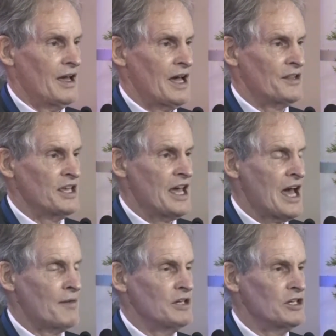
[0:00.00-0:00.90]
And the
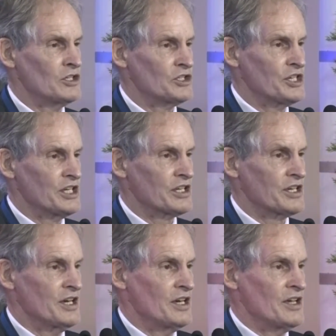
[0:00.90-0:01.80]

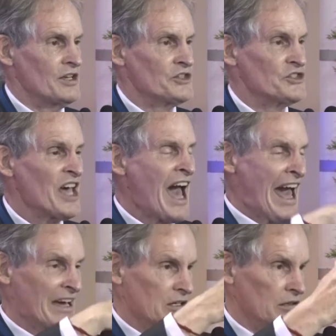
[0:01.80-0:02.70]
amniotic
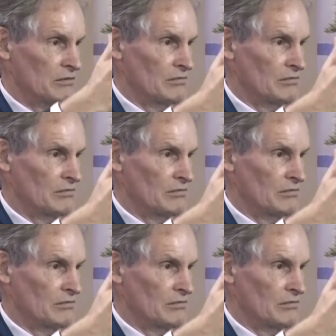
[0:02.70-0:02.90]
sac